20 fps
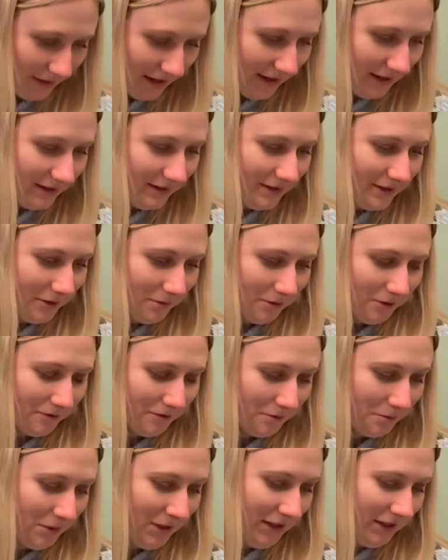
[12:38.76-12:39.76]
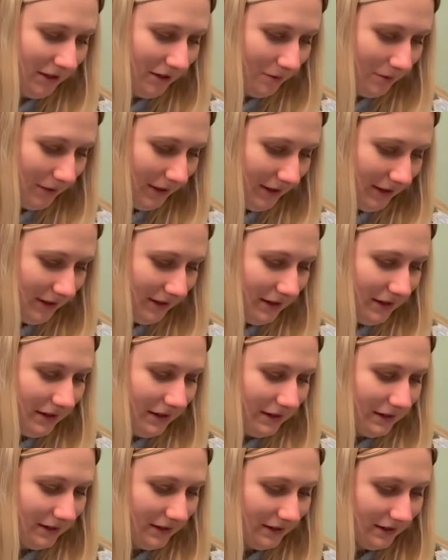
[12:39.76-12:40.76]
not super familiar with
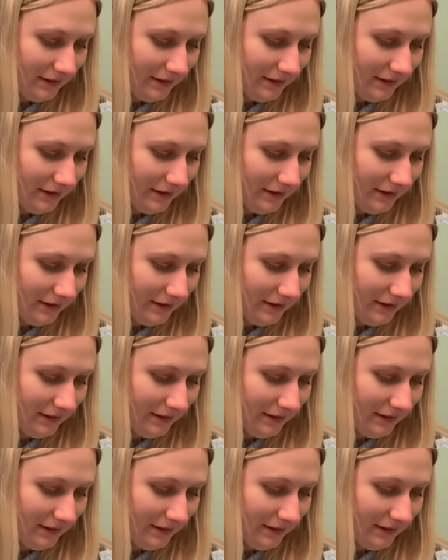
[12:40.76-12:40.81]
the